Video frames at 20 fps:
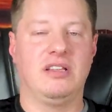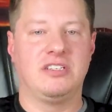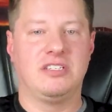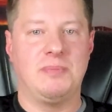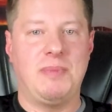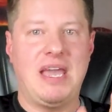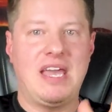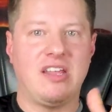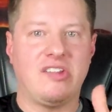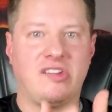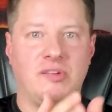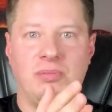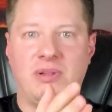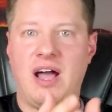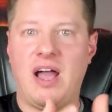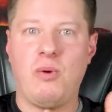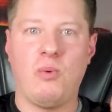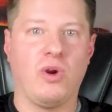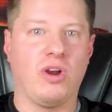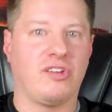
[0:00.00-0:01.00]
Demand and
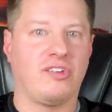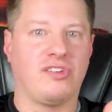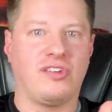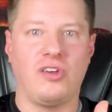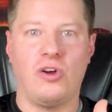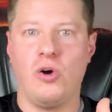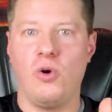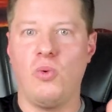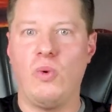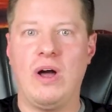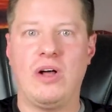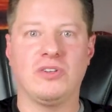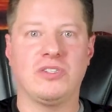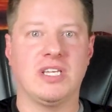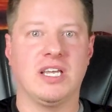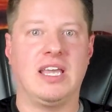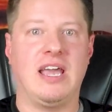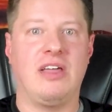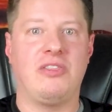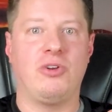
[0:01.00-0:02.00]
supply work so well
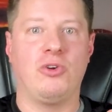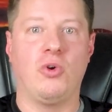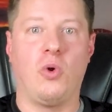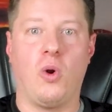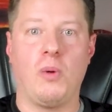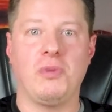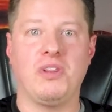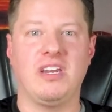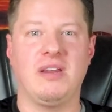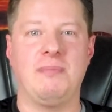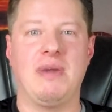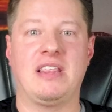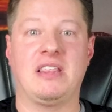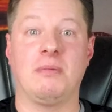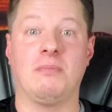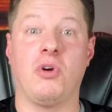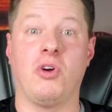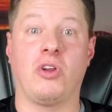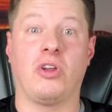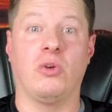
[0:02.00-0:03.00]
together normally to make
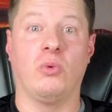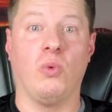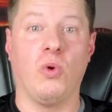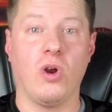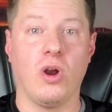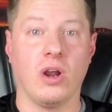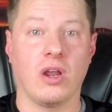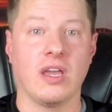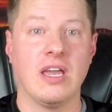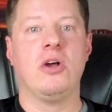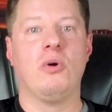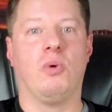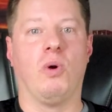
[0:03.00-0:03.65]
the market work.